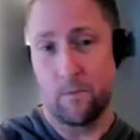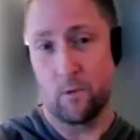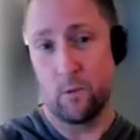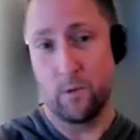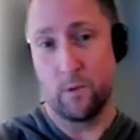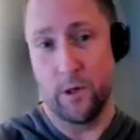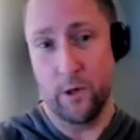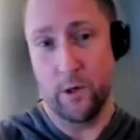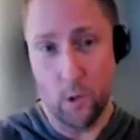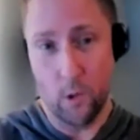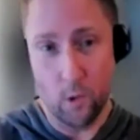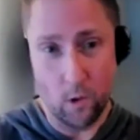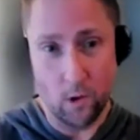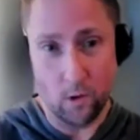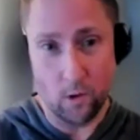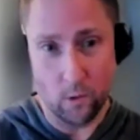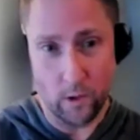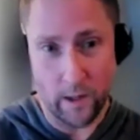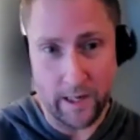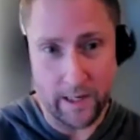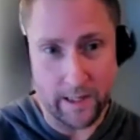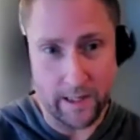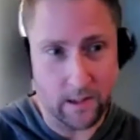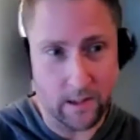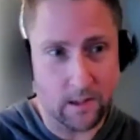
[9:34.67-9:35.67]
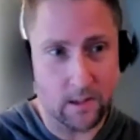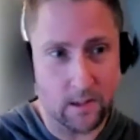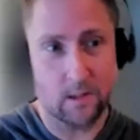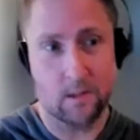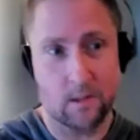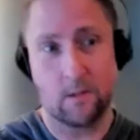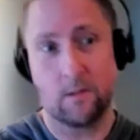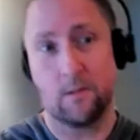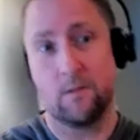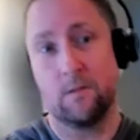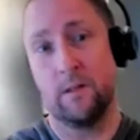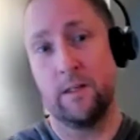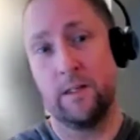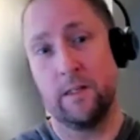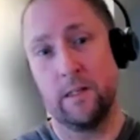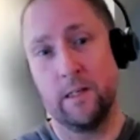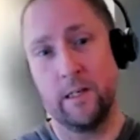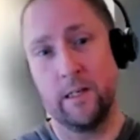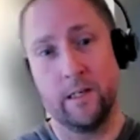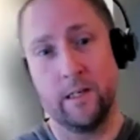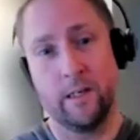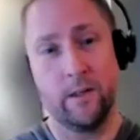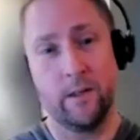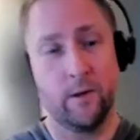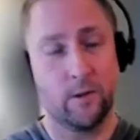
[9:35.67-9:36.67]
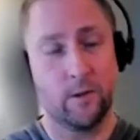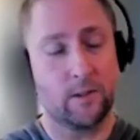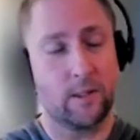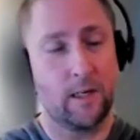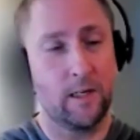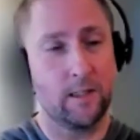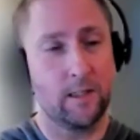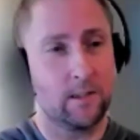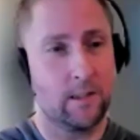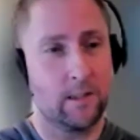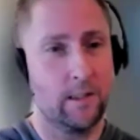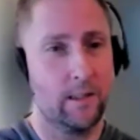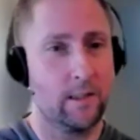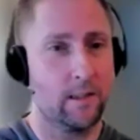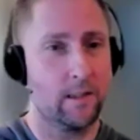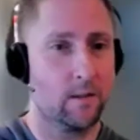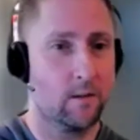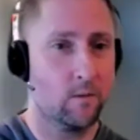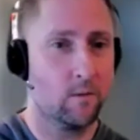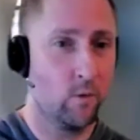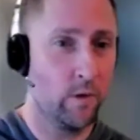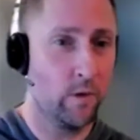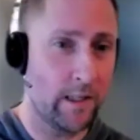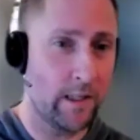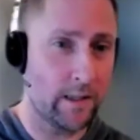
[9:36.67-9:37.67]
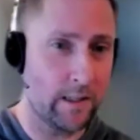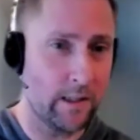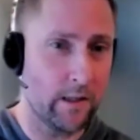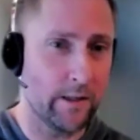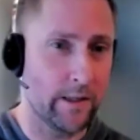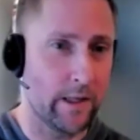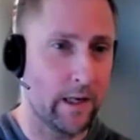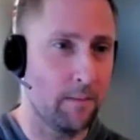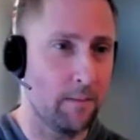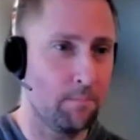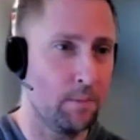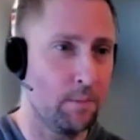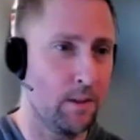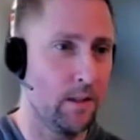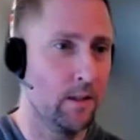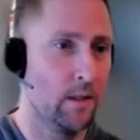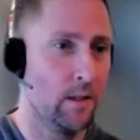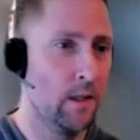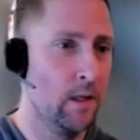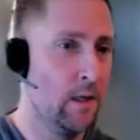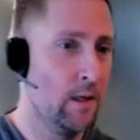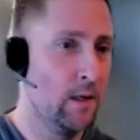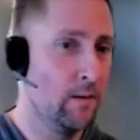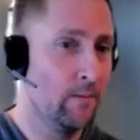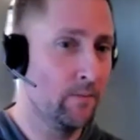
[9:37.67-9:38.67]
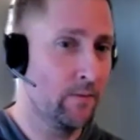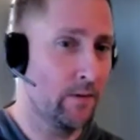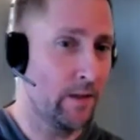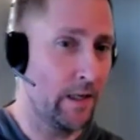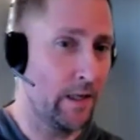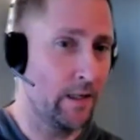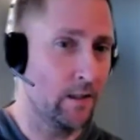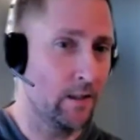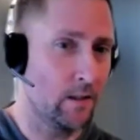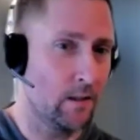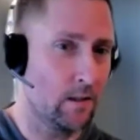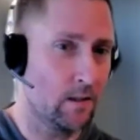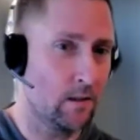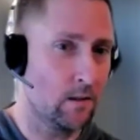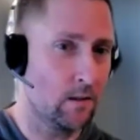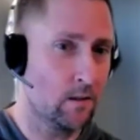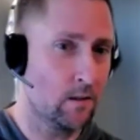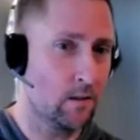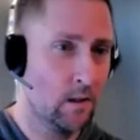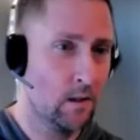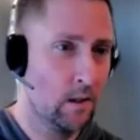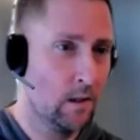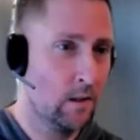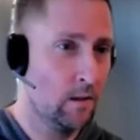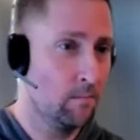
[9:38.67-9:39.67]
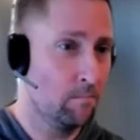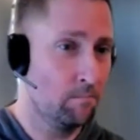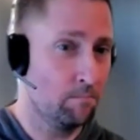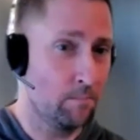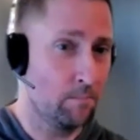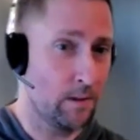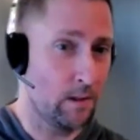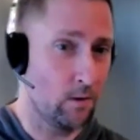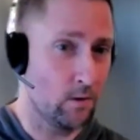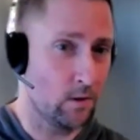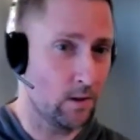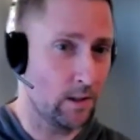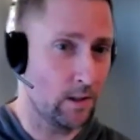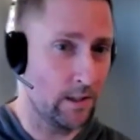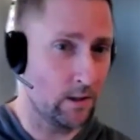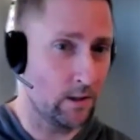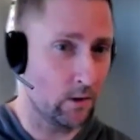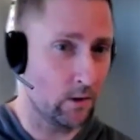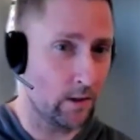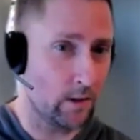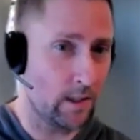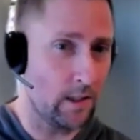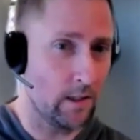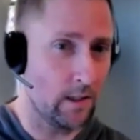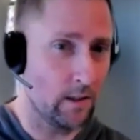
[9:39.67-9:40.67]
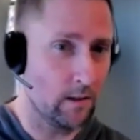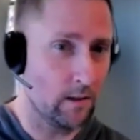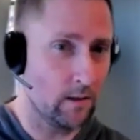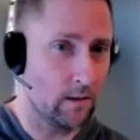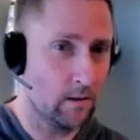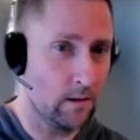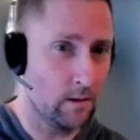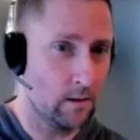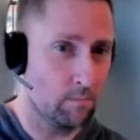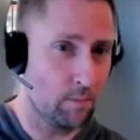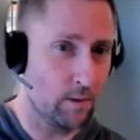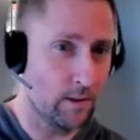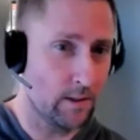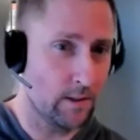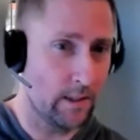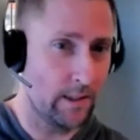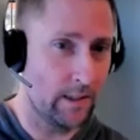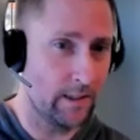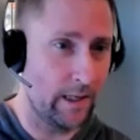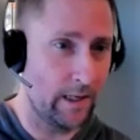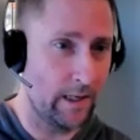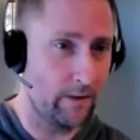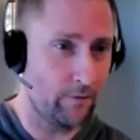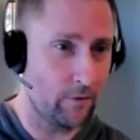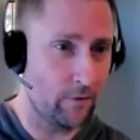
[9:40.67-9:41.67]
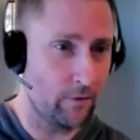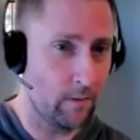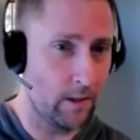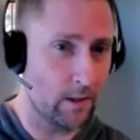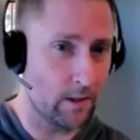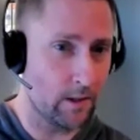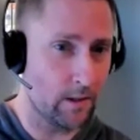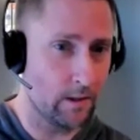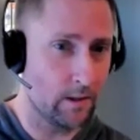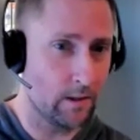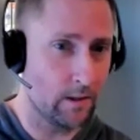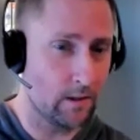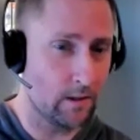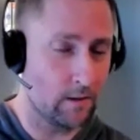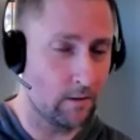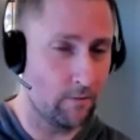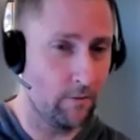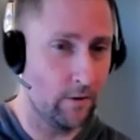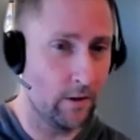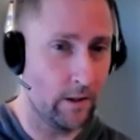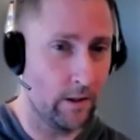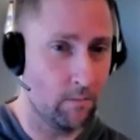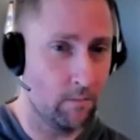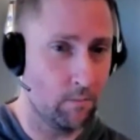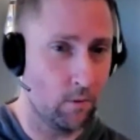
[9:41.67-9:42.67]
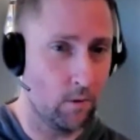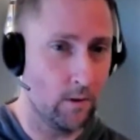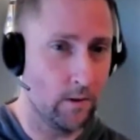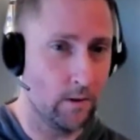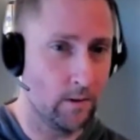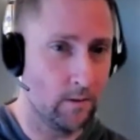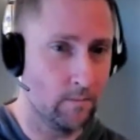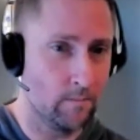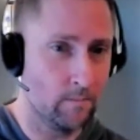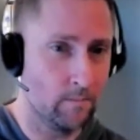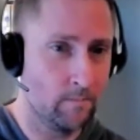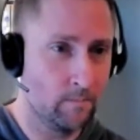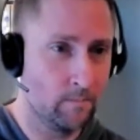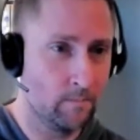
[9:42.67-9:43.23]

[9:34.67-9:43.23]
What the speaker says: renewal rates and those kinds of things? We're not there yet, but those things are key. And presenting that information is very important.